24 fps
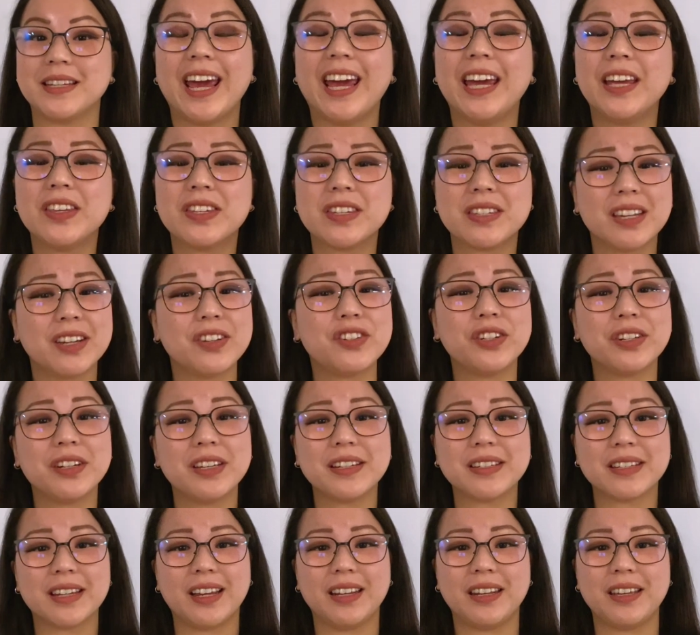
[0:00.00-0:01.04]
It's such an
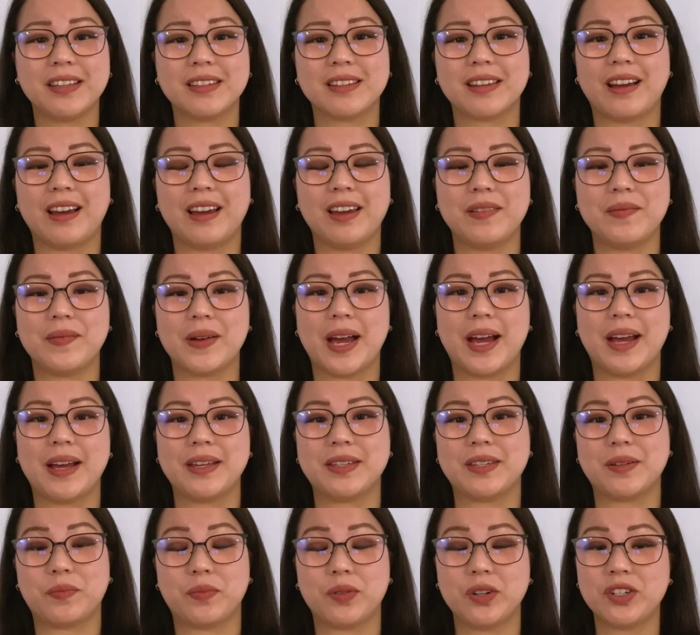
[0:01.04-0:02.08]
exciting time as
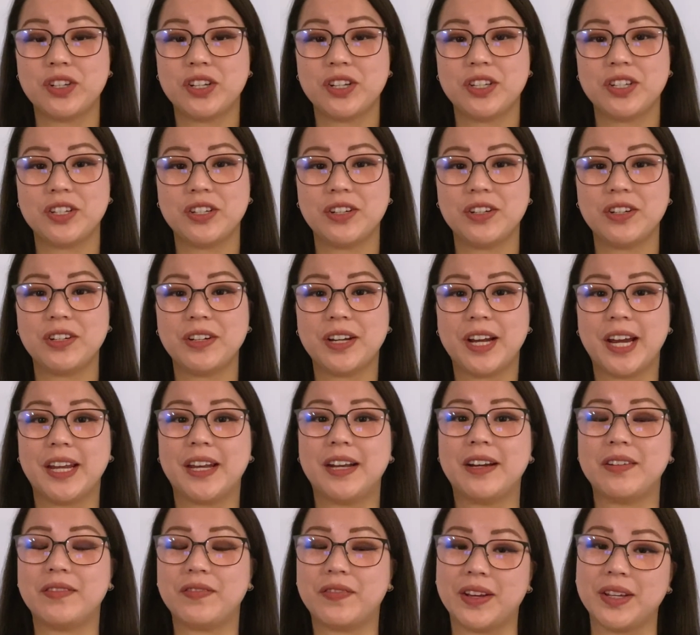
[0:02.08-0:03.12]
a purchaser and an
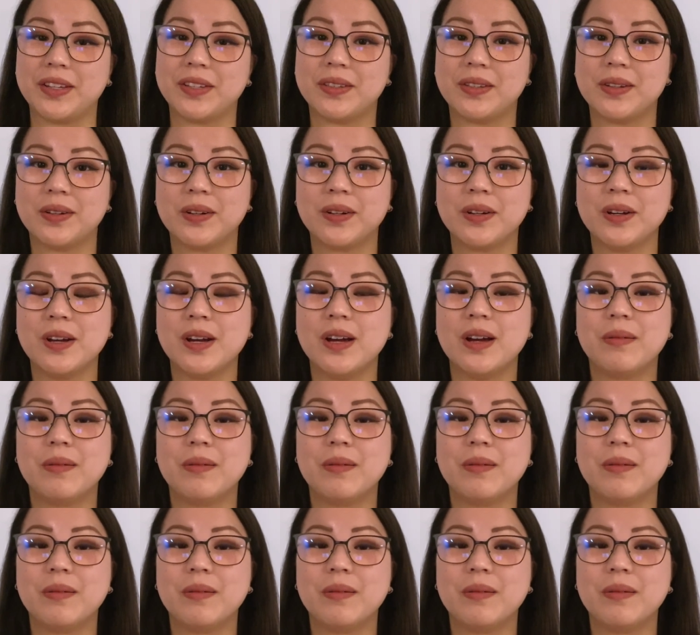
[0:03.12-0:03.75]
investor,